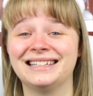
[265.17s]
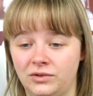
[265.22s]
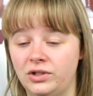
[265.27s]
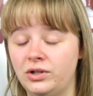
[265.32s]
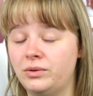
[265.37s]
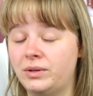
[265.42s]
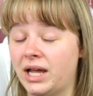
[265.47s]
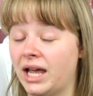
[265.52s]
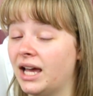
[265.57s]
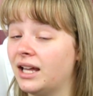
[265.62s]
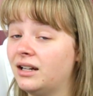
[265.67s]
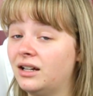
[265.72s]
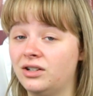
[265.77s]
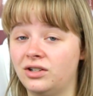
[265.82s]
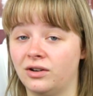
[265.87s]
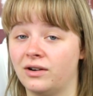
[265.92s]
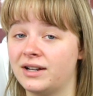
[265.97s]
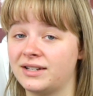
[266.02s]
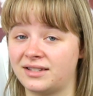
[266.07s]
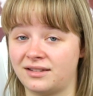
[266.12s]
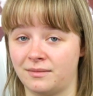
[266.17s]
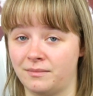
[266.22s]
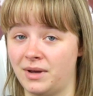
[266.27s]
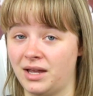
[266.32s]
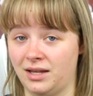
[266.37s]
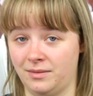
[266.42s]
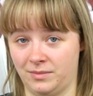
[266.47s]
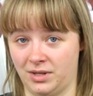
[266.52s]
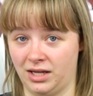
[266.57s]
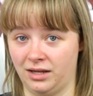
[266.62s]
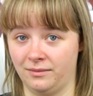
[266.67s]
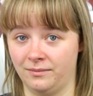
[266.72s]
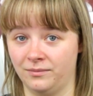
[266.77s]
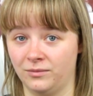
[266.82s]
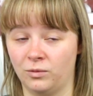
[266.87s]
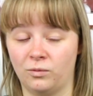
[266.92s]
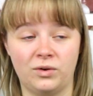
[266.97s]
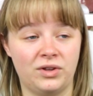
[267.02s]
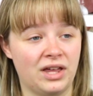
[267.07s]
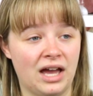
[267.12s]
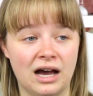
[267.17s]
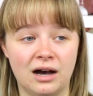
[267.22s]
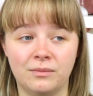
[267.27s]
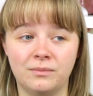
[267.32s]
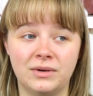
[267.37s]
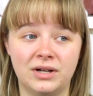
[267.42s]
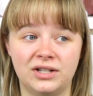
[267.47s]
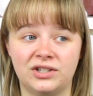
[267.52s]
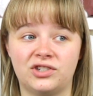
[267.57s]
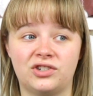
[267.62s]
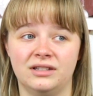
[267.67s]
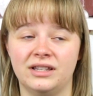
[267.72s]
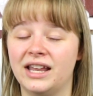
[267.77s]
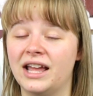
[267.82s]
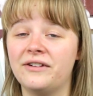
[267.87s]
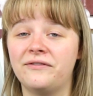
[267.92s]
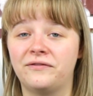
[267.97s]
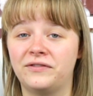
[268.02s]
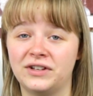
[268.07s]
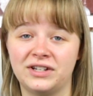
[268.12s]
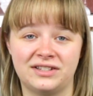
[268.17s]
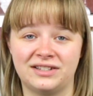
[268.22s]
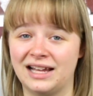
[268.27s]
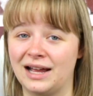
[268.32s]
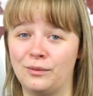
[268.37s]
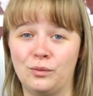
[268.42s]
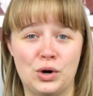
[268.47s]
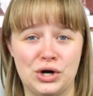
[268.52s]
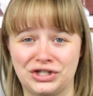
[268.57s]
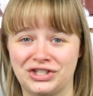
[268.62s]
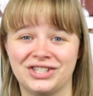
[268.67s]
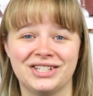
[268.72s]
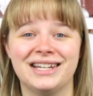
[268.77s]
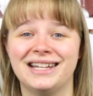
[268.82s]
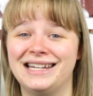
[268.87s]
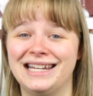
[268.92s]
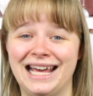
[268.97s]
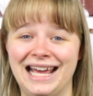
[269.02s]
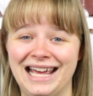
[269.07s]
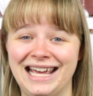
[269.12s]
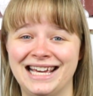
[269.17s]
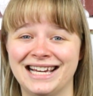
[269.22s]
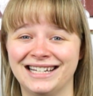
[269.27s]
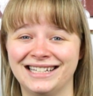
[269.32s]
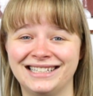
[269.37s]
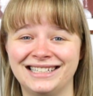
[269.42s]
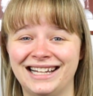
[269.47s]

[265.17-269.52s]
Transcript: You can't underestimate me with how much Netflix I watch in a day